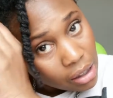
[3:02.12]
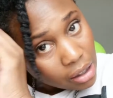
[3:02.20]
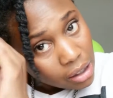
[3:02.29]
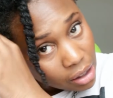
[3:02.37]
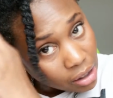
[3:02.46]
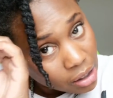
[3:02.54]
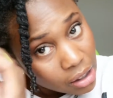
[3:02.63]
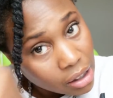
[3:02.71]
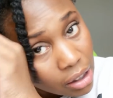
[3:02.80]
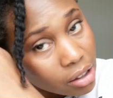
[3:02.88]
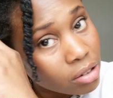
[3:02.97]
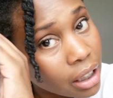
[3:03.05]
actually got quite a
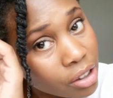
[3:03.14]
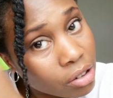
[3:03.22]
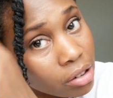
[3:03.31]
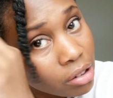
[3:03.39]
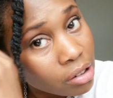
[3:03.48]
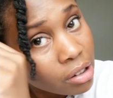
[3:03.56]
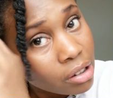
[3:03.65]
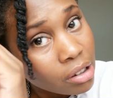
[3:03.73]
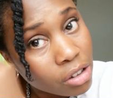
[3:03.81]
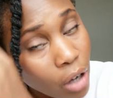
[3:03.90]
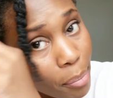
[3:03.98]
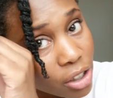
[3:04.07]
lot of product in there because you
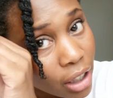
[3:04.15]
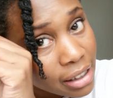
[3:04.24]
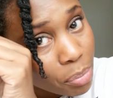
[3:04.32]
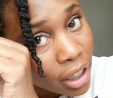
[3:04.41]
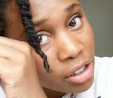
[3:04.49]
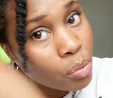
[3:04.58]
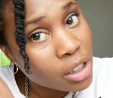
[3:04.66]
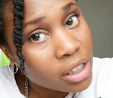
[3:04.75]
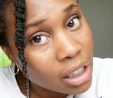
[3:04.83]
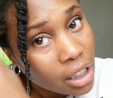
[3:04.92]
can actually see it in the hair.